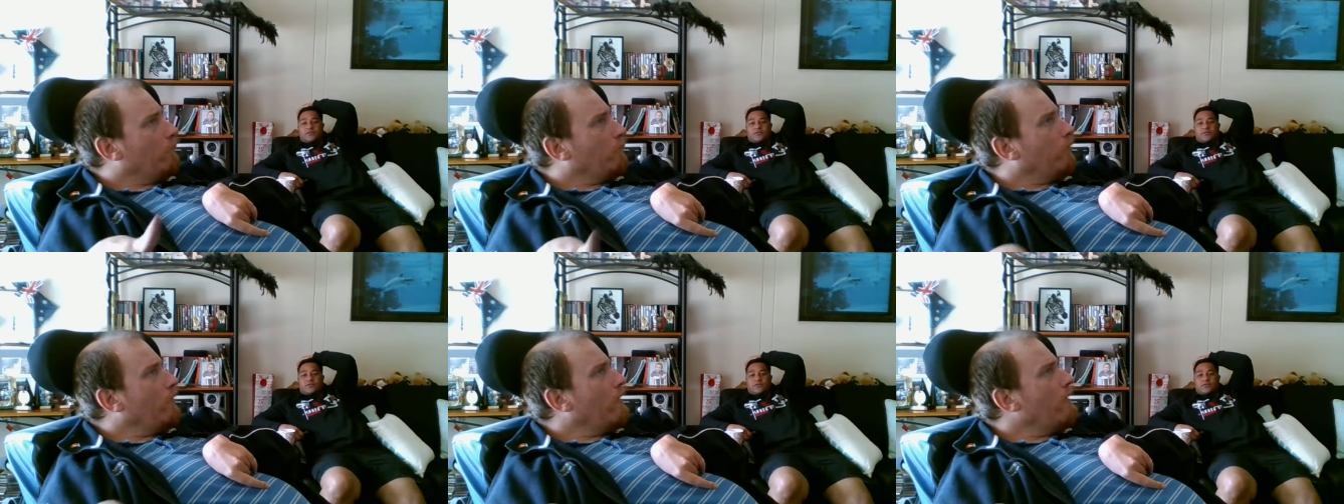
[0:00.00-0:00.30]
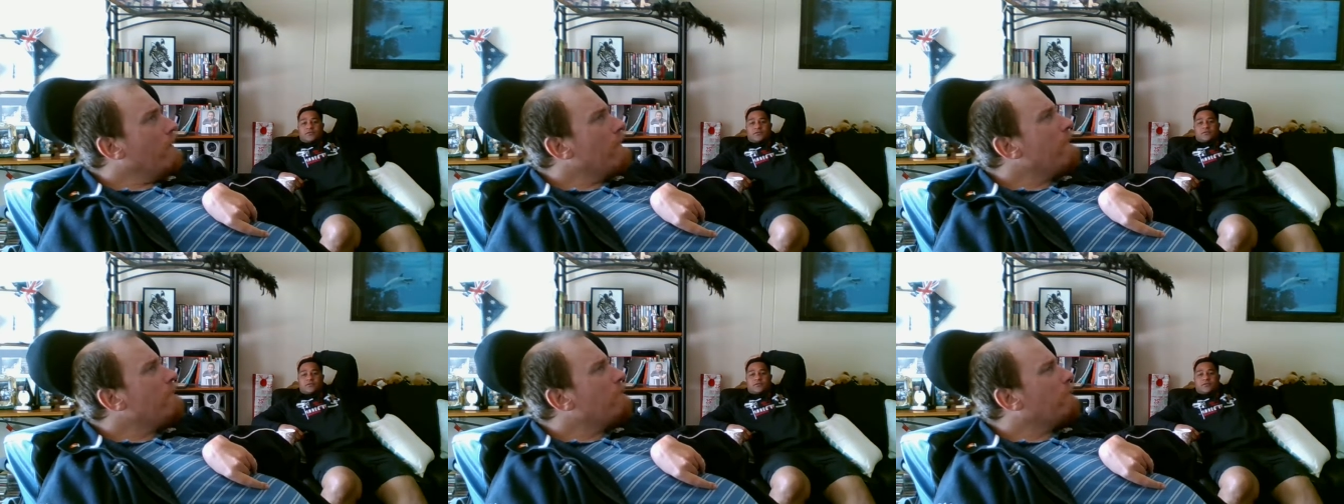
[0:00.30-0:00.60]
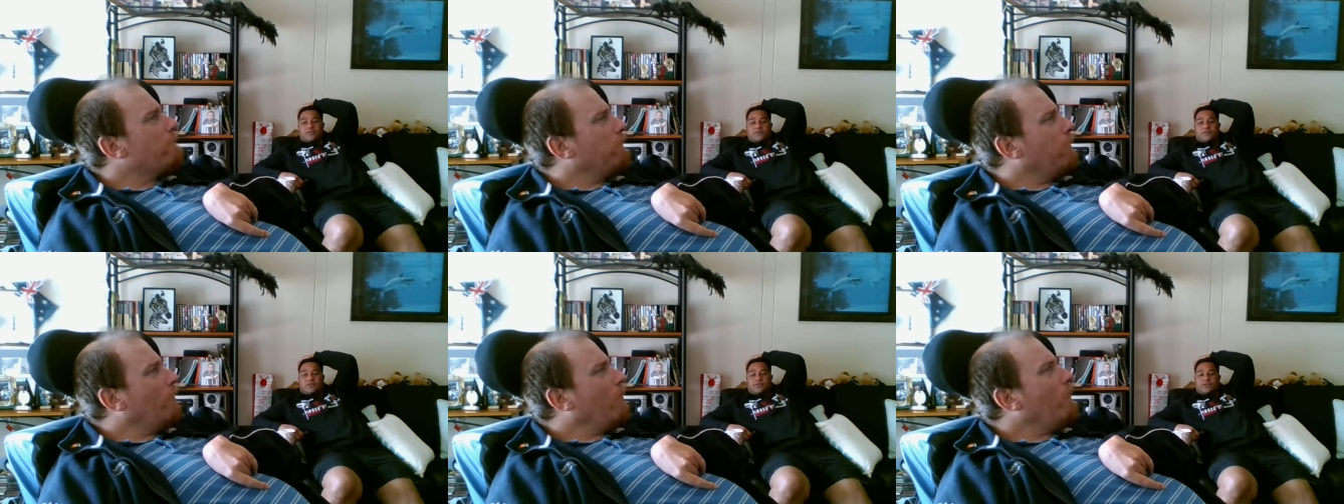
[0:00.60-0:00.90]
be
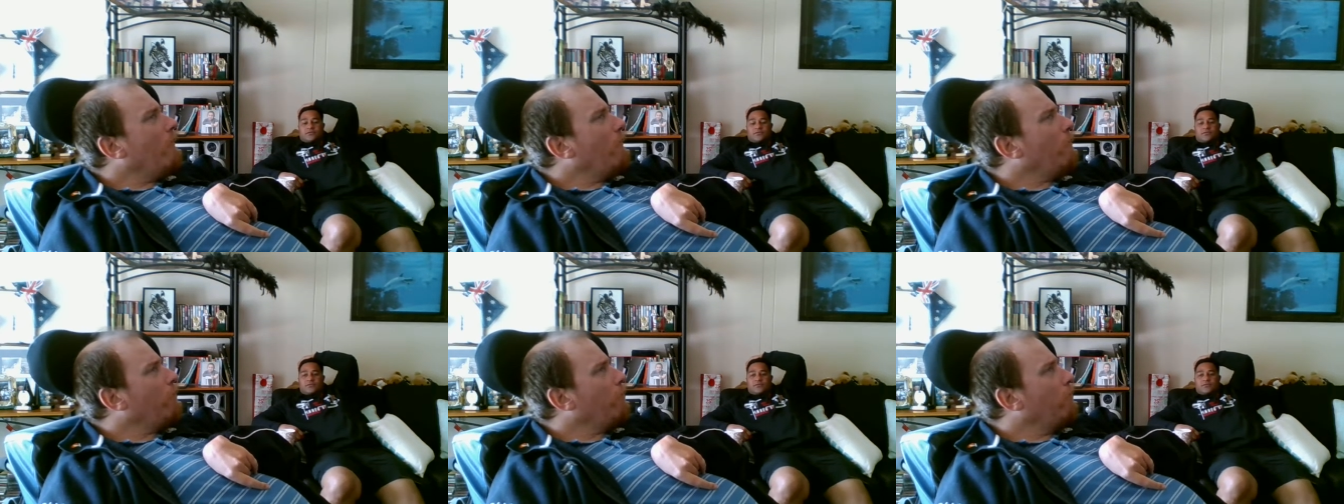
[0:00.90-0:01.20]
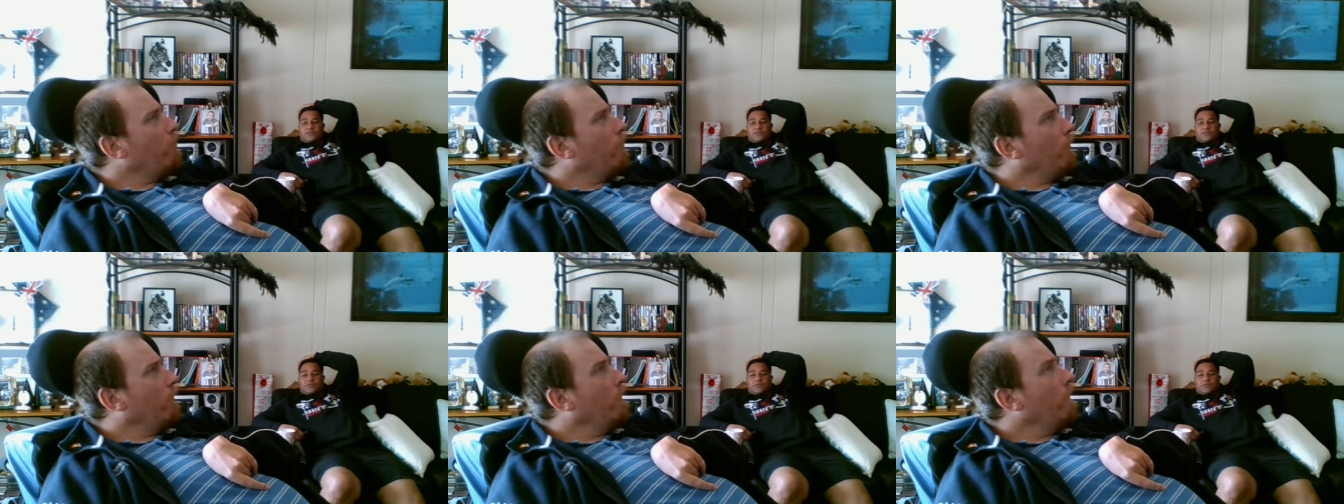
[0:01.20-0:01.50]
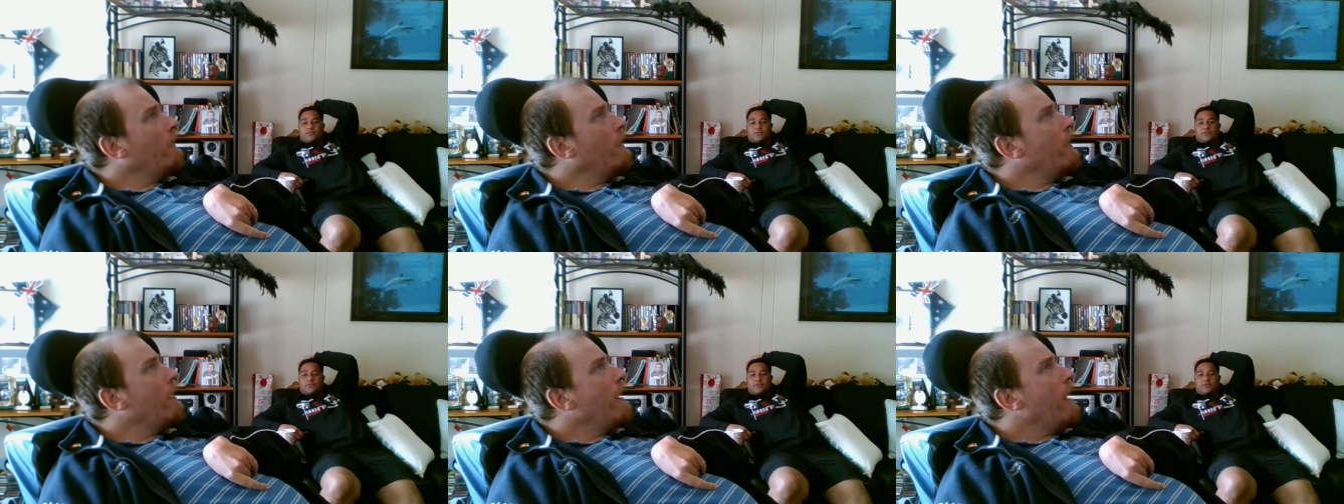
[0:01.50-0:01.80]
thoughtful.
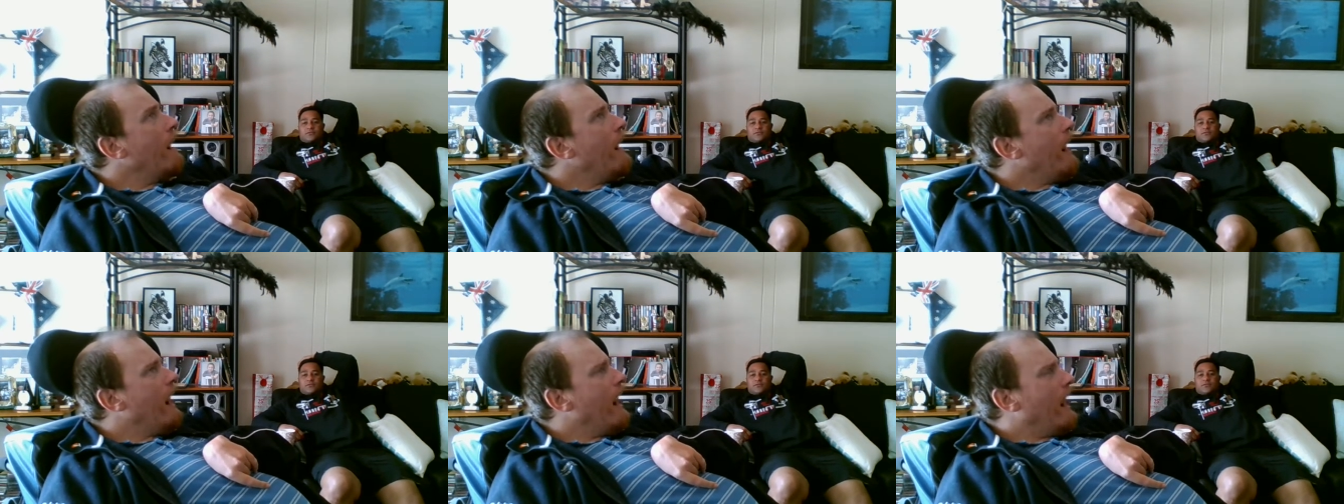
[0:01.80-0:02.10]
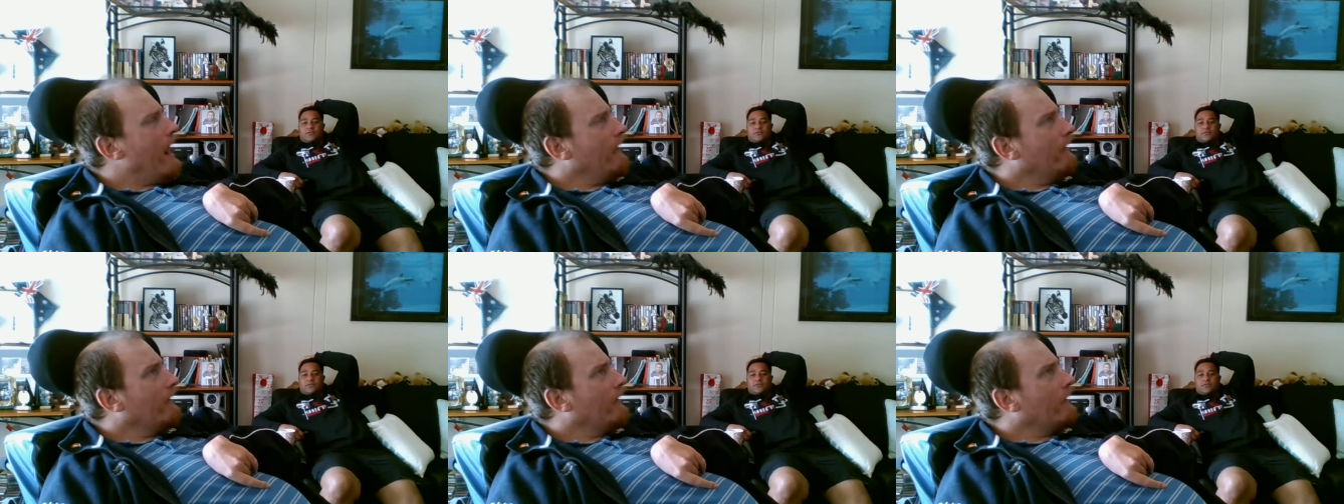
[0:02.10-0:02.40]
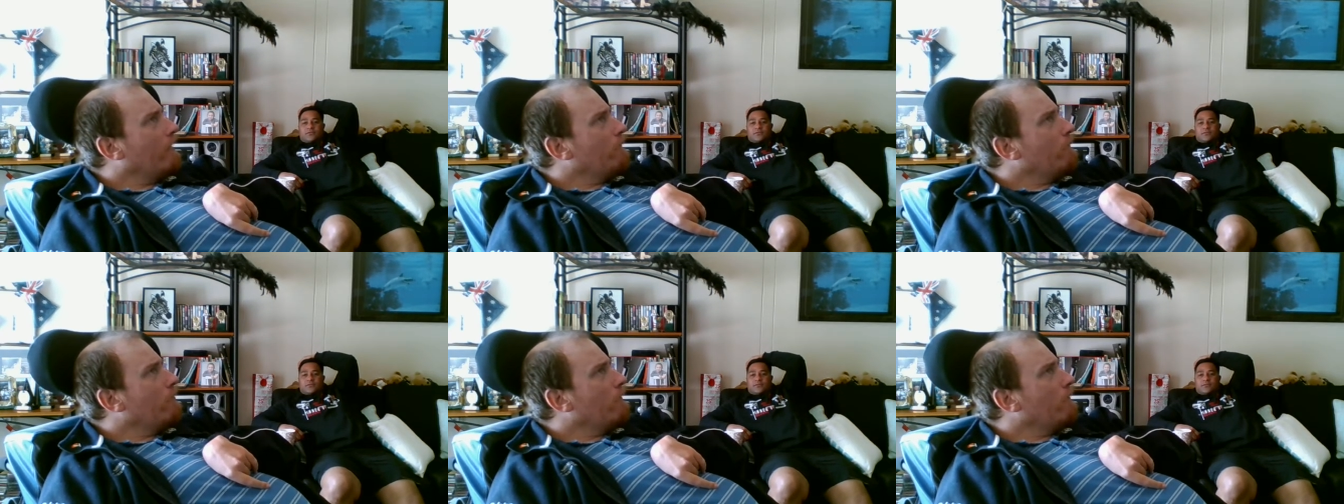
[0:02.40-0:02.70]
And
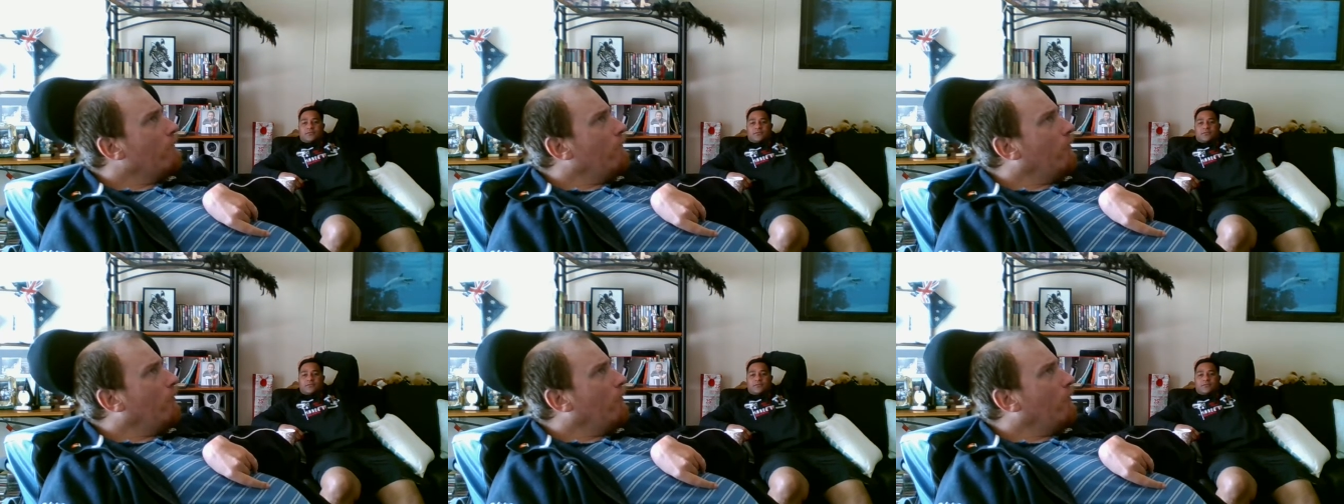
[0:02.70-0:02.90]
if you